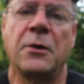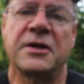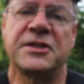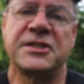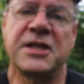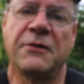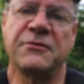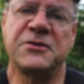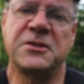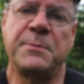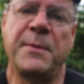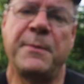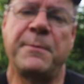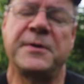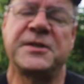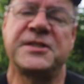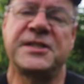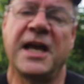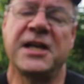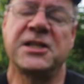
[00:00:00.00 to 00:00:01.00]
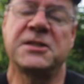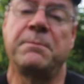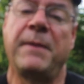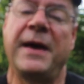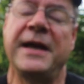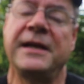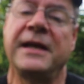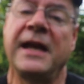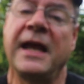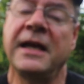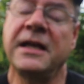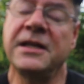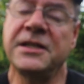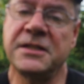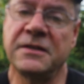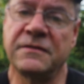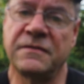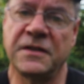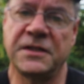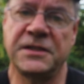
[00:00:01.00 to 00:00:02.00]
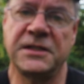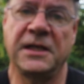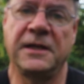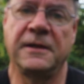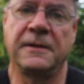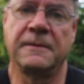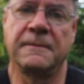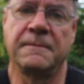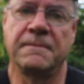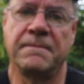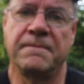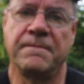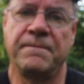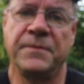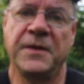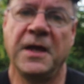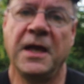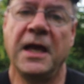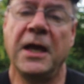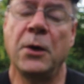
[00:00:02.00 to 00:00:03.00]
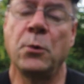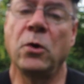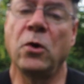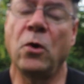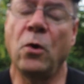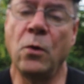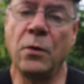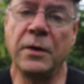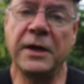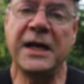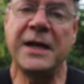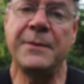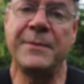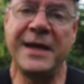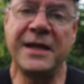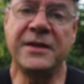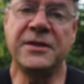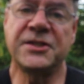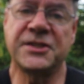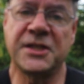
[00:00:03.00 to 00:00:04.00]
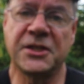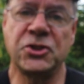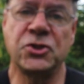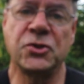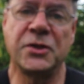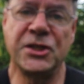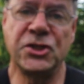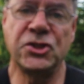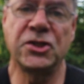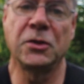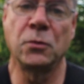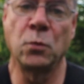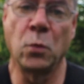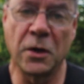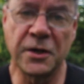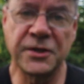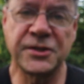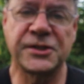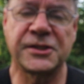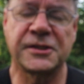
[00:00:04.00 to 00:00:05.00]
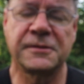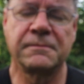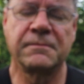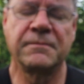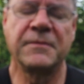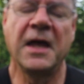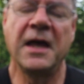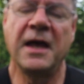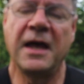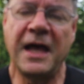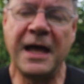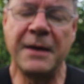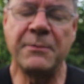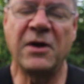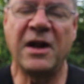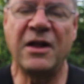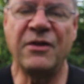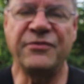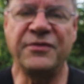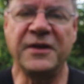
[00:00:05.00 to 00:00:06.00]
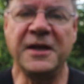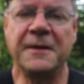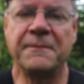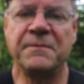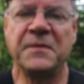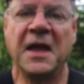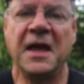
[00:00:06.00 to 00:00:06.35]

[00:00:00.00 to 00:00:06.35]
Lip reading: ourselves to be possessed by negativity, it will only make the situation worse. I'm Ralphie.